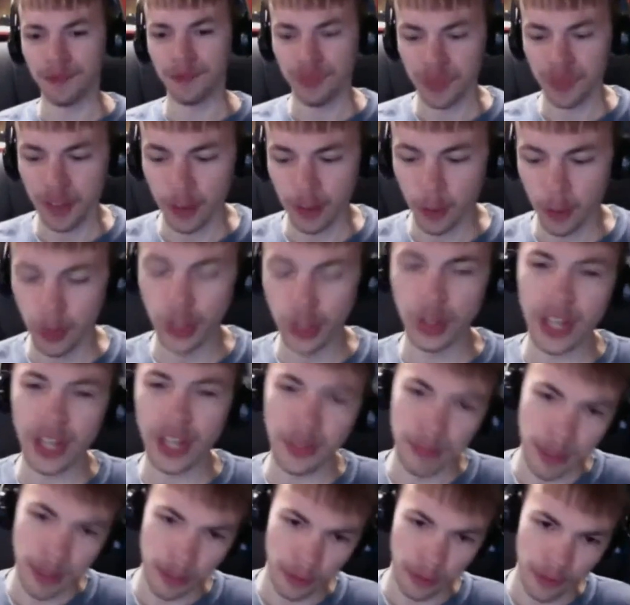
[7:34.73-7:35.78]
when you get
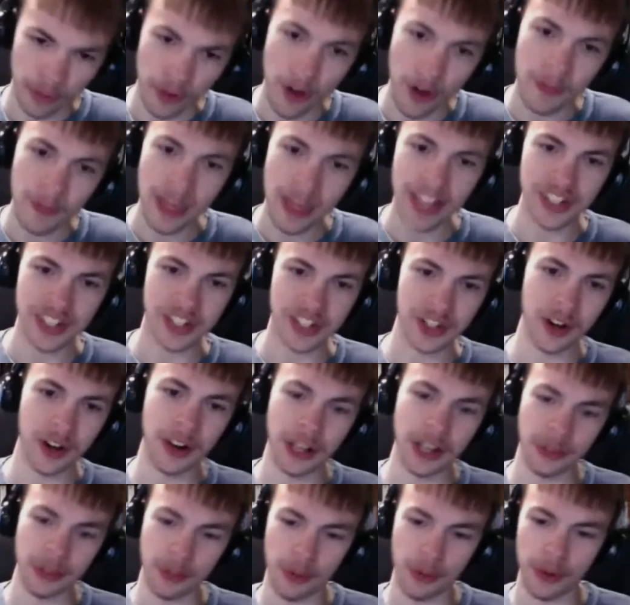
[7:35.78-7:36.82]
people from that starting
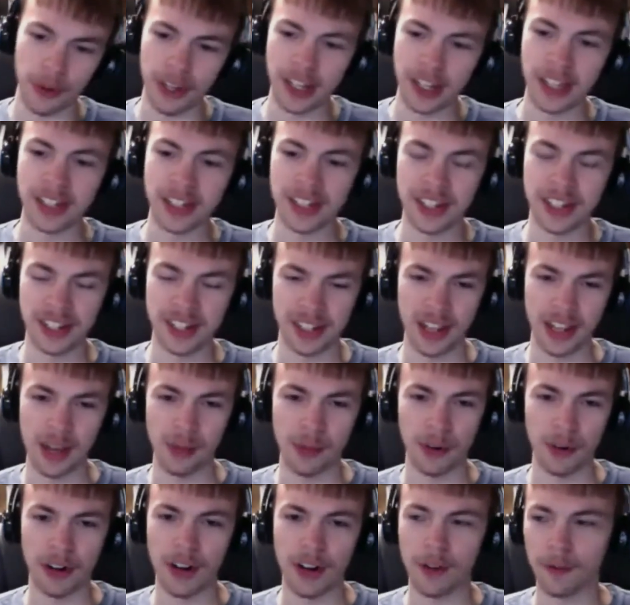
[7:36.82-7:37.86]
point, it's a lot more
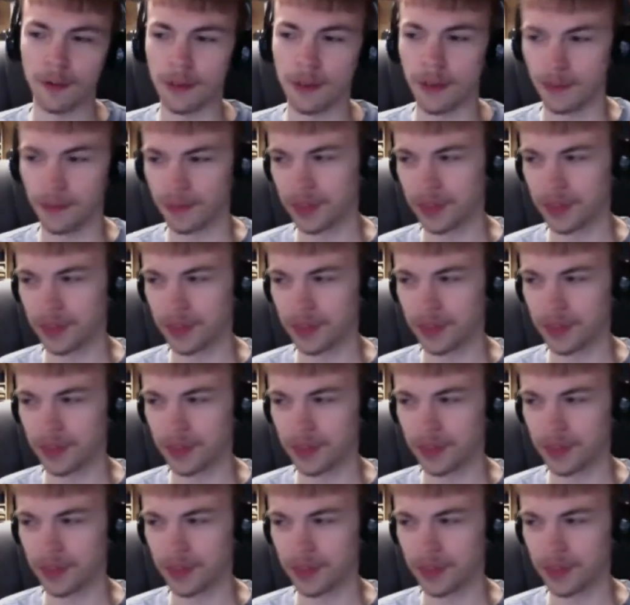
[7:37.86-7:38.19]
helpful.